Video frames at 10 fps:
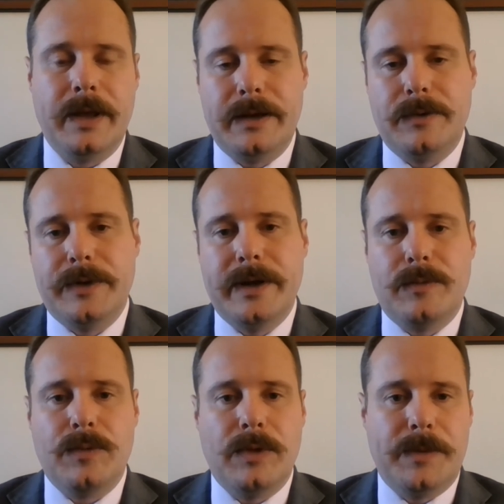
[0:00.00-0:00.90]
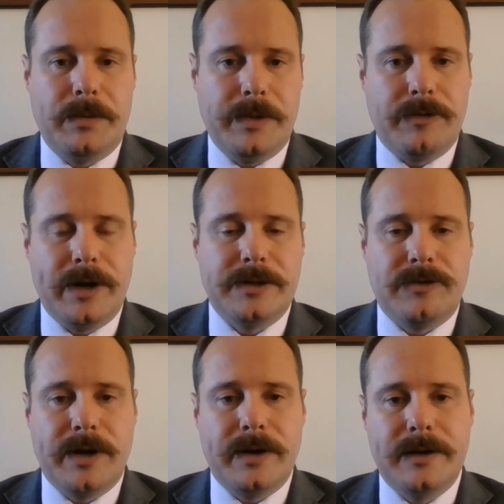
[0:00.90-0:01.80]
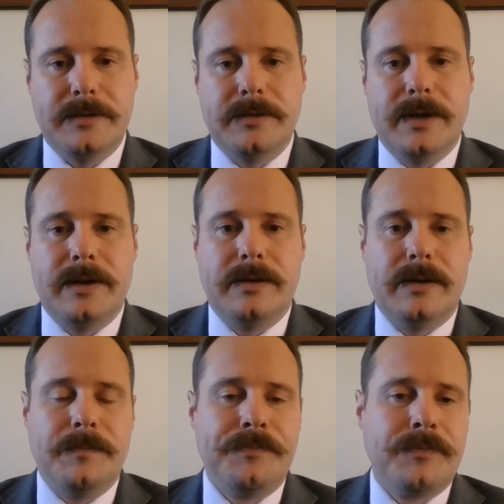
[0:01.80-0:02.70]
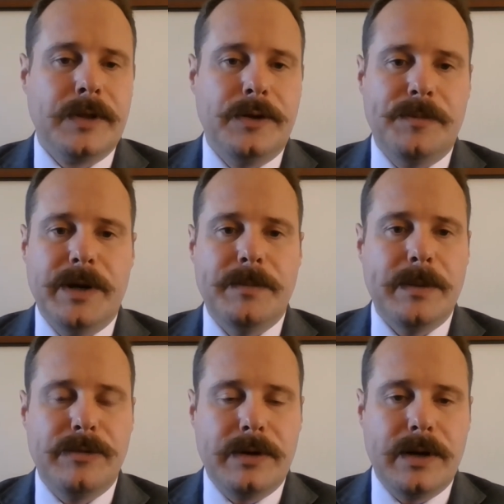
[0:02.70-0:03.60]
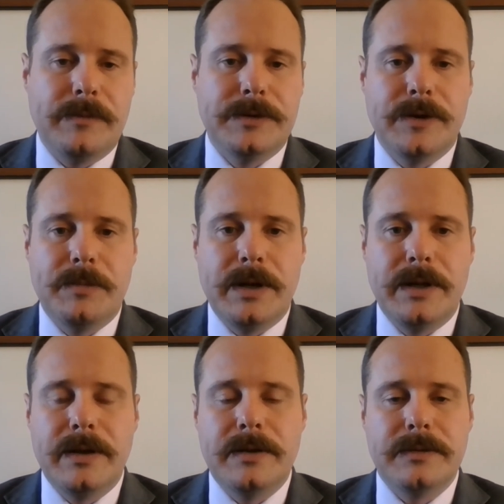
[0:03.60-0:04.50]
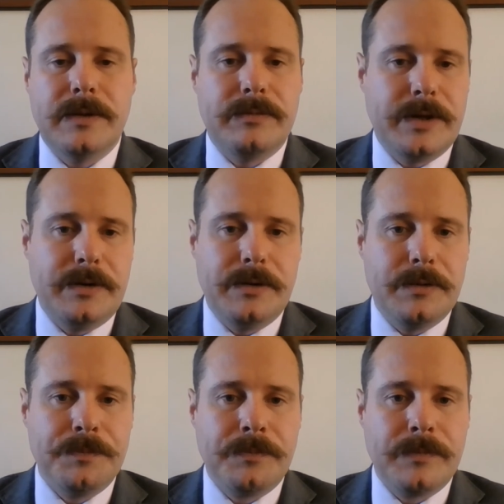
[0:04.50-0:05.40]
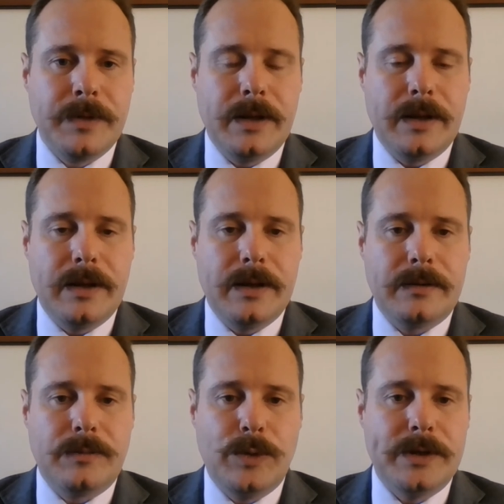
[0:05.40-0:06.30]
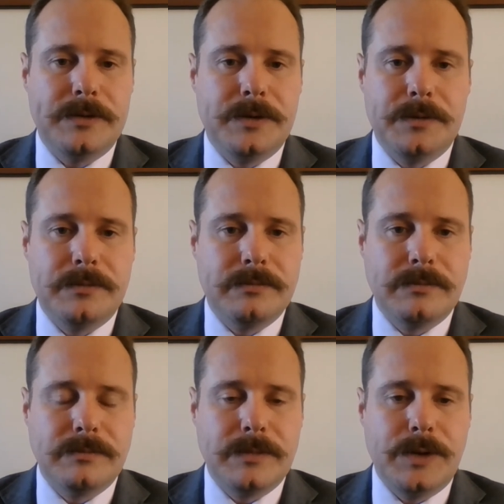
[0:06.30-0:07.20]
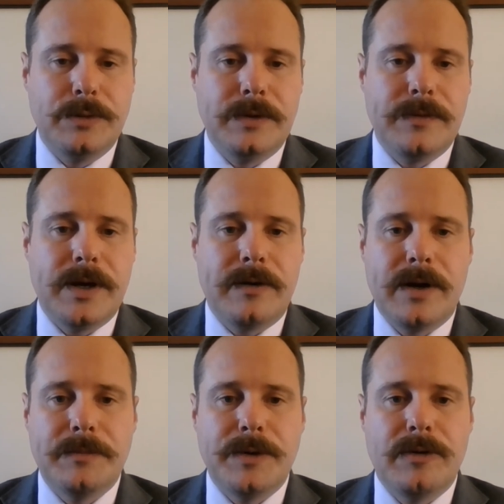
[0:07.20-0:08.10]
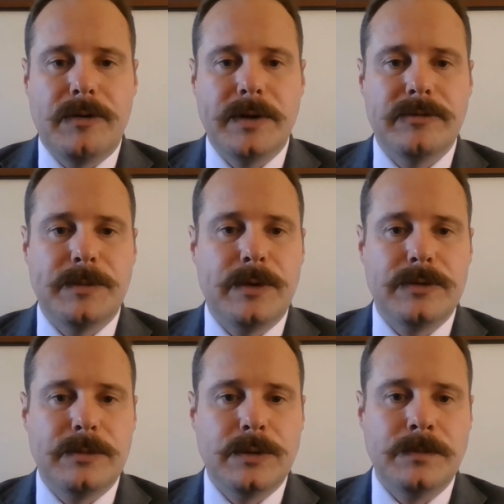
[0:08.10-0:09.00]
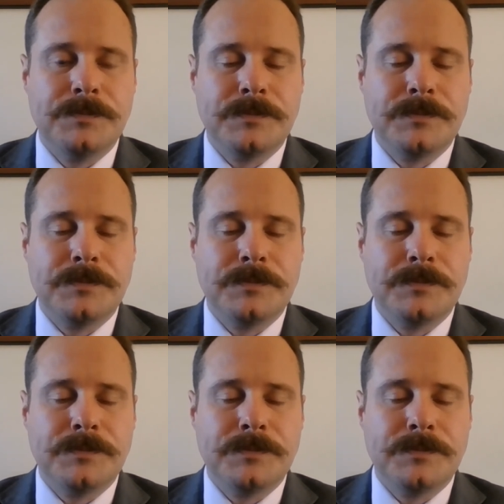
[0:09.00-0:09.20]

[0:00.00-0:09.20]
and you'd get all the people at the range to write letters to say that you've been a member of the club for so many years, they've seen you, uh, witnessed you using firearms, and you're always responsible